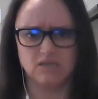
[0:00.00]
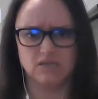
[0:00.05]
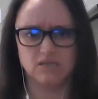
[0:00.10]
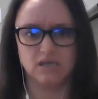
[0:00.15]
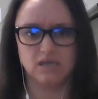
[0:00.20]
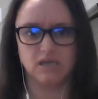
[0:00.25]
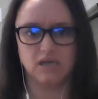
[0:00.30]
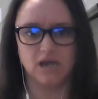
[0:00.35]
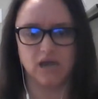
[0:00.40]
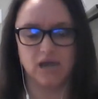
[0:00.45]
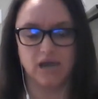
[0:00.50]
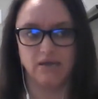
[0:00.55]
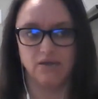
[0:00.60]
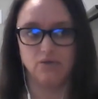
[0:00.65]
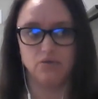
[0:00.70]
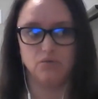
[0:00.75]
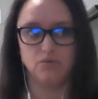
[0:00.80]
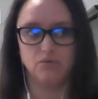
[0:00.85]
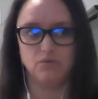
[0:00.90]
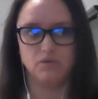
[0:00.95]
Like, I
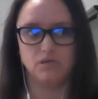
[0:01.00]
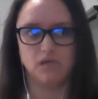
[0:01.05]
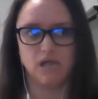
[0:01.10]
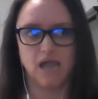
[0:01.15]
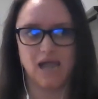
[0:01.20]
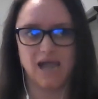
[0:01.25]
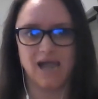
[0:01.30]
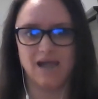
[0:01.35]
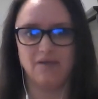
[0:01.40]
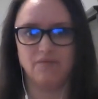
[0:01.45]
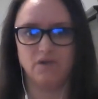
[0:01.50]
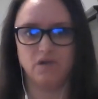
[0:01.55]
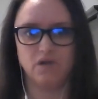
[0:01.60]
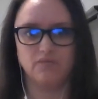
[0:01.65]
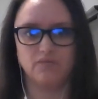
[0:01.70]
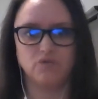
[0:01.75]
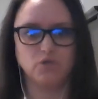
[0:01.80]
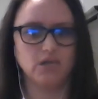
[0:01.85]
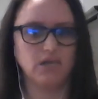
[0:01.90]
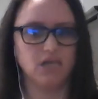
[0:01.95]
don't have enough
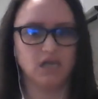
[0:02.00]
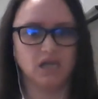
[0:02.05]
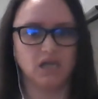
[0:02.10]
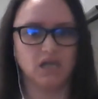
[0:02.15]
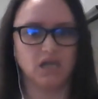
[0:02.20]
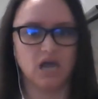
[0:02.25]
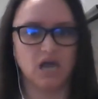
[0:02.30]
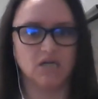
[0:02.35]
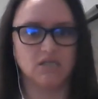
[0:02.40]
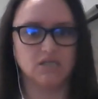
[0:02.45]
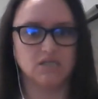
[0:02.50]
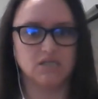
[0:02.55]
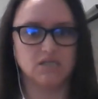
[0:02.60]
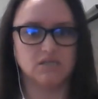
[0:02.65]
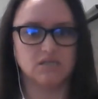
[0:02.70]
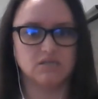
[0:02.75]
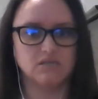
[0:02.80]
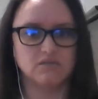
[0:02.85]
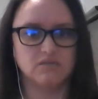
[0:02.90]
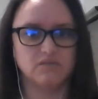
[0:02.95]
drinking
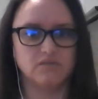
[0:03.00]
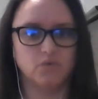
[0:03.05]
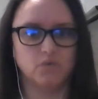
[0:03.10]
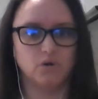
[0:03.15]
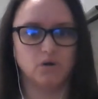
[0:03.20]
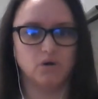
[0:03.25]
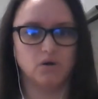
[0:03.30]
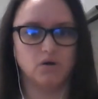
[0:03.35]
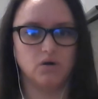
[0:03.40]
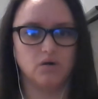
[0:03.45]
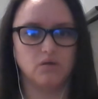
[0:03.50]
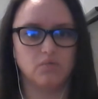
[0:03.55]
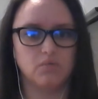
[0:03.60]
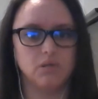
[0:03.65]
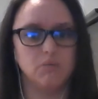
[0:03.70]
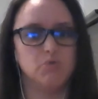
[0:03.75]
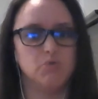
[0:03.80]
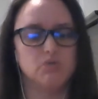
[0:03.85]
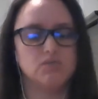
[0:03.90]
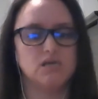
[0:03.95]
glasses for the
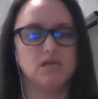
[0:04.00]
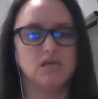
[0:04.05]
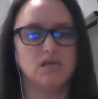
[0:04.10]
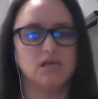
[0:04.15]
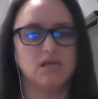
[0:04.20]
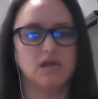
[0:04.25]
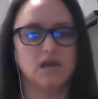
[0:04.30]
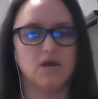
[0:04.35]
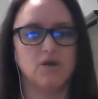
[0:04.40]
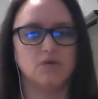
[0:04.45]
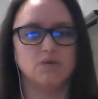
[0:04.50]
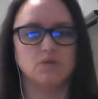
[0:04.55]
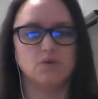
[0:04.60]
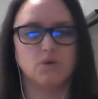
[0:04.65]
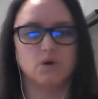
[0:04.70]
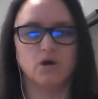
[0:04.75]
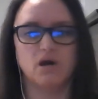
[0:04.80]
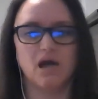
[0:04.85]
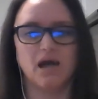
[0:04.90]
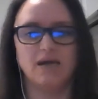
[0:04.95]
people staying in the house,
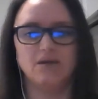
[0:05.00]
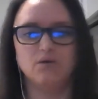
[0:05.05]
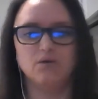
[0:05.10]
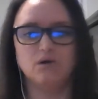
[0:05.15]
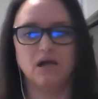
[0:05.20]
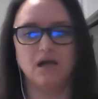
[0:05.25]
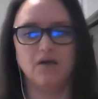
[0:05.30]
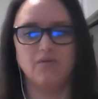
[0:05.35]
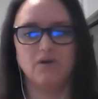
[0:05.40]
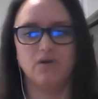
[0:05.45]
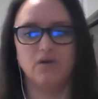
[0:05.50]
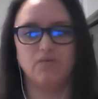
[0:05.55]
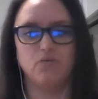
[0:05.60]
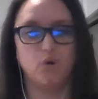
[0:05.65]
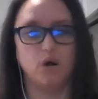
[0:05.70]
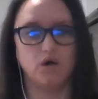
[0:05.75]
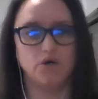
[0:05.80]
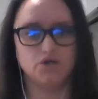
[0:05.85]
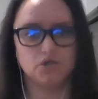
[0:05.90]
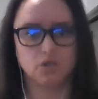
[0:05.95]
or I don't have enough
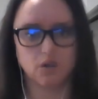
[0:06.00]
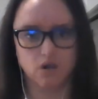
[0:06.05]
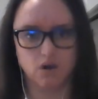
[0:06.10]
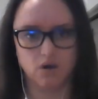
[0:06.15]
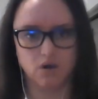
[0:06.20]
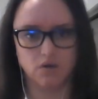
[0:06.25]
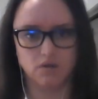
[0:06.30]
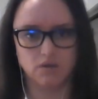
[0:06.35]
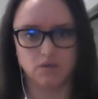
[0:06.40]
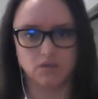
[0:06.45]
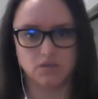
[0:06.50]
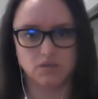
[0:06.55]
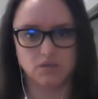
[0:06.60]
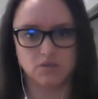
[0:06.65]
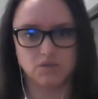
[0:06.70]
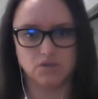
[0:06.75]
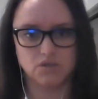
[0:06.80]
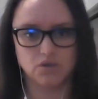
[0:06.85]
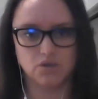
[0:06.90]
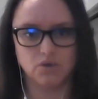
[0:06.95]
washcloths
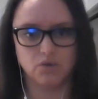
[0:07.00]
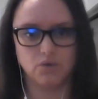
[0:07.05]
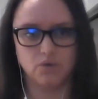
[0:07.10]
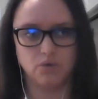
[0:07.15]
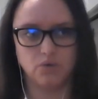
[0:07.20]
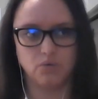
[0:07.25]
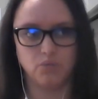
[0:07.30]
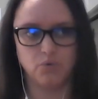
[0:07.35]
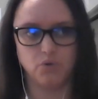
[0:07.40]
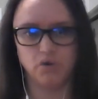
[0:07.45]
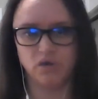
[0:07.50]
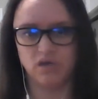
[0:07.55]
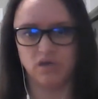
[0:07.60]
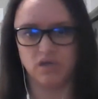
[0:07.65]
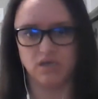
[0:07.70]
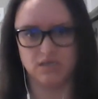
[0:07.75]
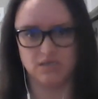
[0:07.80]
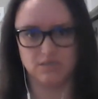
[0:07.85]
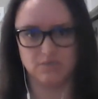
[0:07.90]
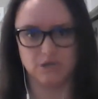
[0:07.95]
to put in
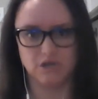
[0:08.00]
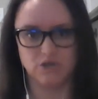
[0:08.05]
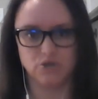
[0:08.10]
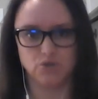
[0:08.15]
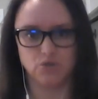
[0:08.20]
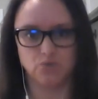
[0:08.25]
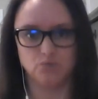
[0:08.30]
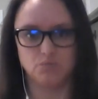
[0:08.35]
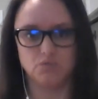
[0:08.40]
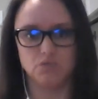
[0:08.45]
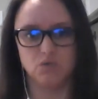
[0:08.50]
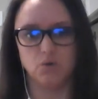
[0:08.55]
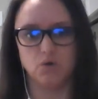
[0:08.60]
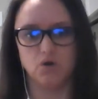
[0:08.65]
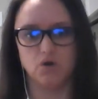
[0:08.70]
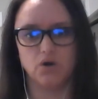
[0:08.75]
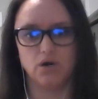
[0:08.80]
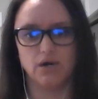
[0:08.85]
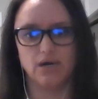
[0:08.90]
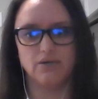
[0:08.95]
these bedrooms,
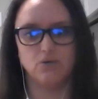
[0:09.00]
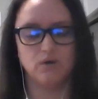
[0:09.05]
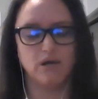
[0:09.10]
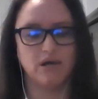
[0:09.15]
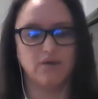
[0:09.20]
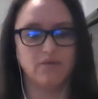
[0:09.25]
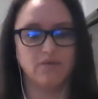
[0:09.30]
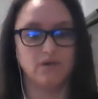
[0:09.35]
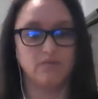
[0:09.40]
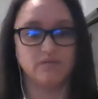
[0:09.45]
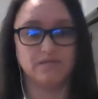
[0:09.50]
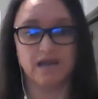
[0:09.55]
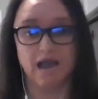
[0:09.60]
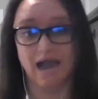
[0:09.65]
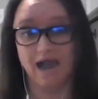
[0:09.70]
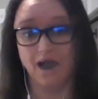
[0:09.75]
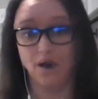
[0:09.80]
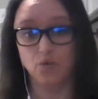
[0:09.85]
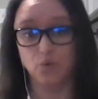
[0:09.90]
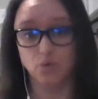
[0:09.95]
or I don't have enough
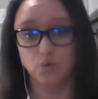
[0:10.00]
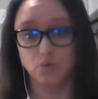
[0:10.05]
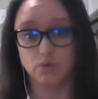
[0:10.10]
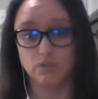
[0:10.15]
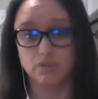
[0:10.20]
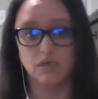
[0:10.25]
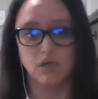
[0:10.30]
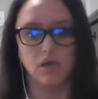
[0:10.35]
towels.